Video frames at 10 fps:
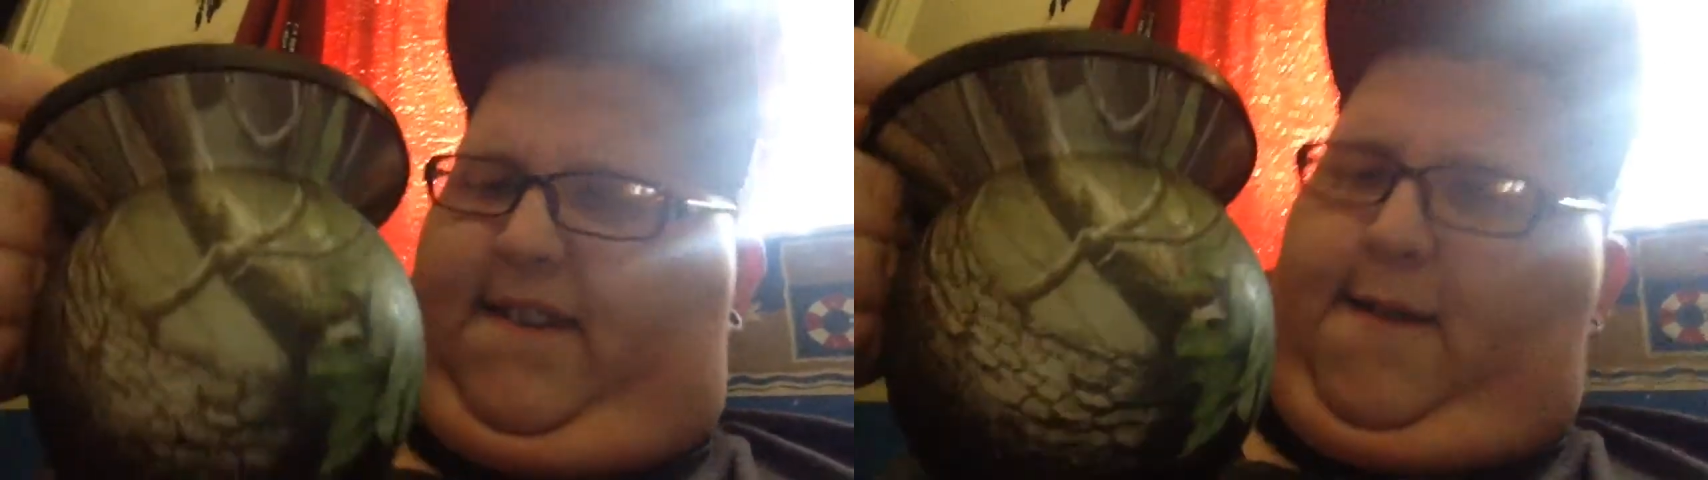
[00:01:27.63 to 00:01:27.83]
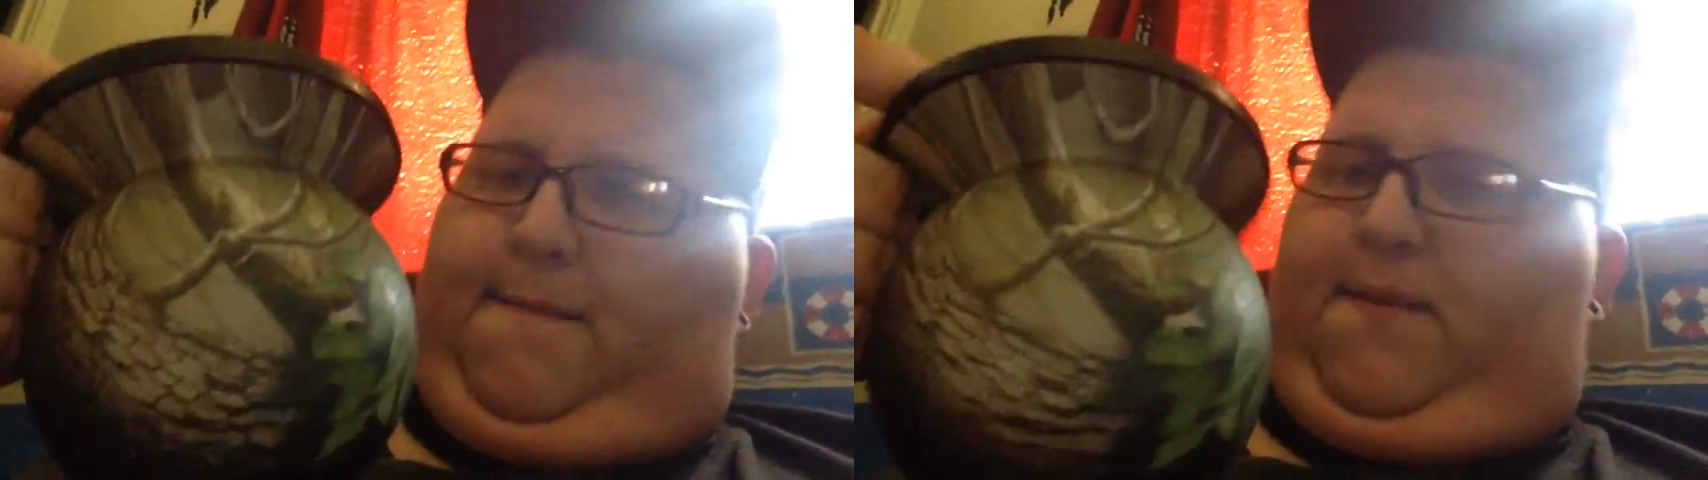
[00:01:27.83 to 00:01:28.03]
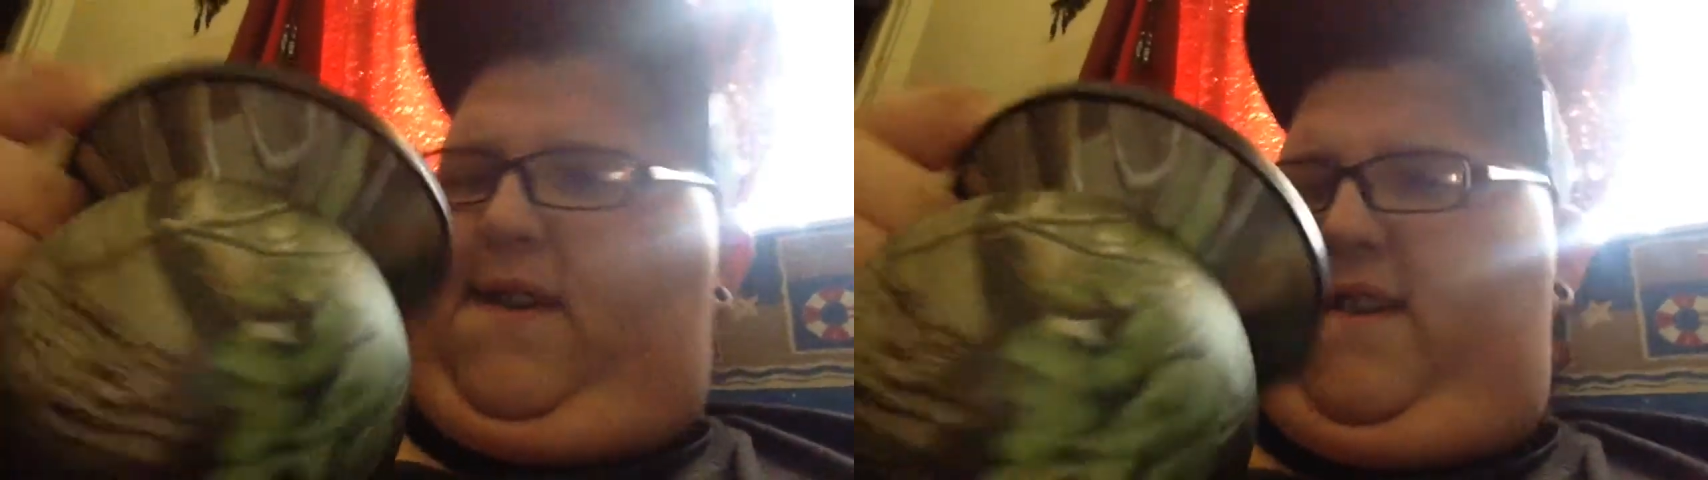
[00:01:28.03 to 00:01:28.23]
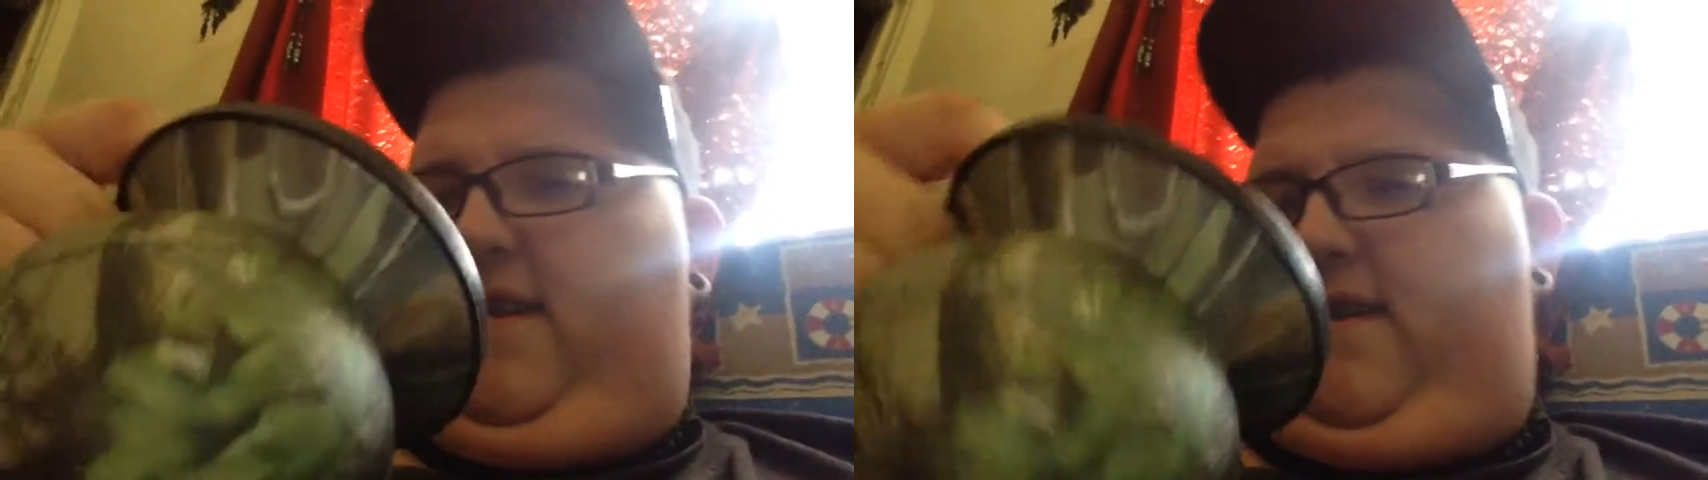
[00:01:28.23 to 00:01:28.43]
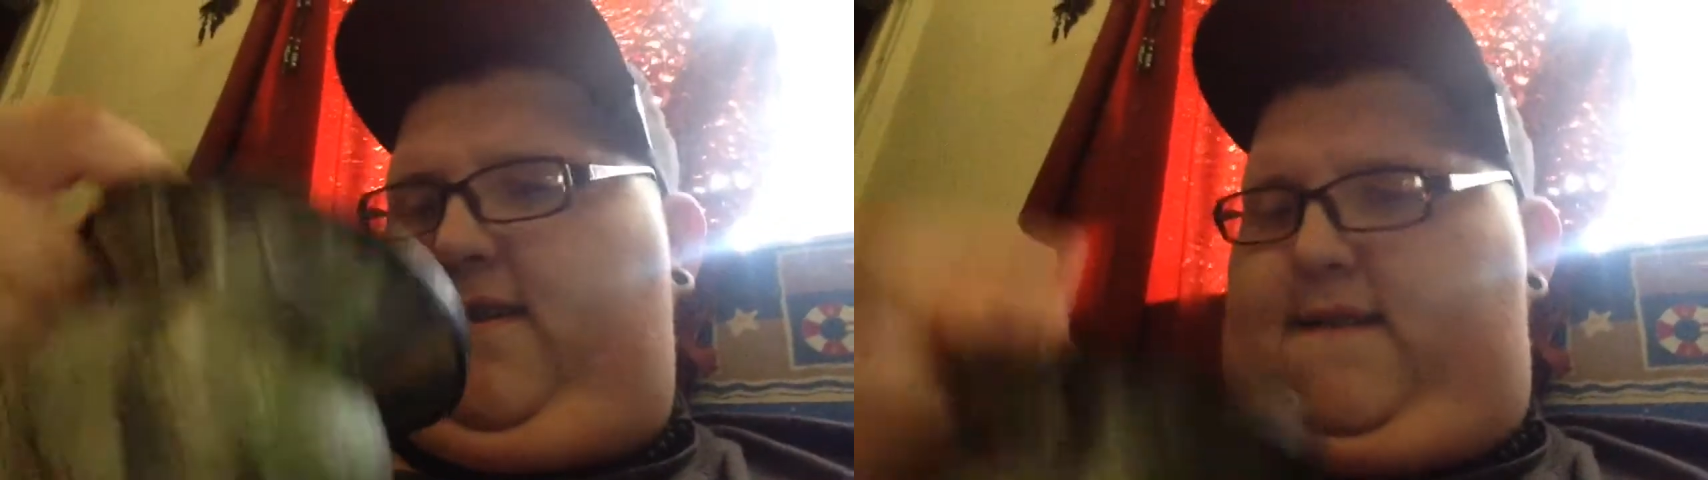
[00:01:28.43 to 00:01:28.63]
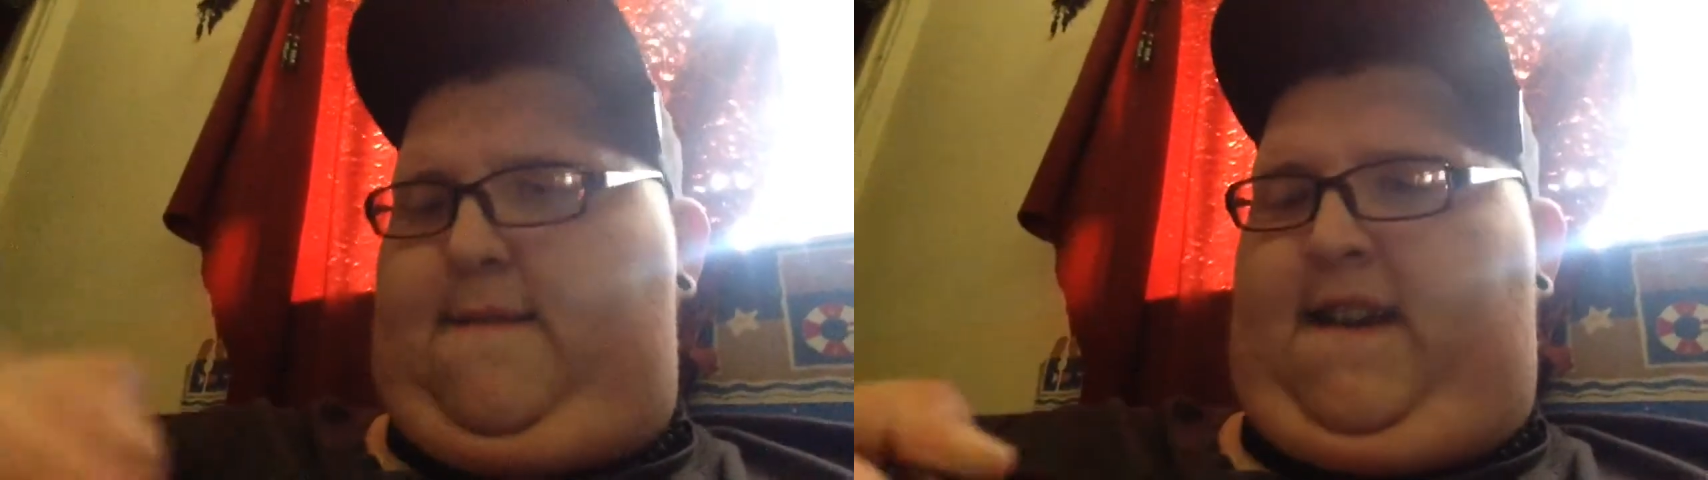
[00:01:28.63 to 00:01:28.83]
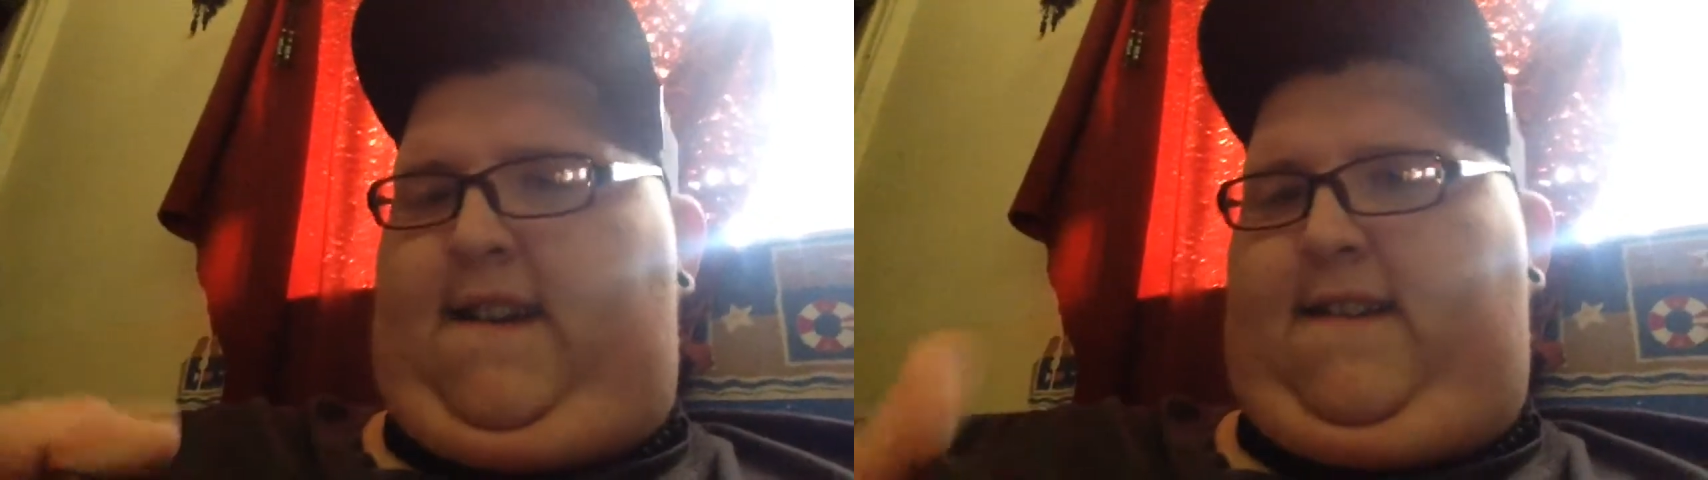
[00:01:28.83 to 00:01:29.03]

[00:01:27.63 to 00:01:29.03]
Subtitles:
a boy or a girl. I mean,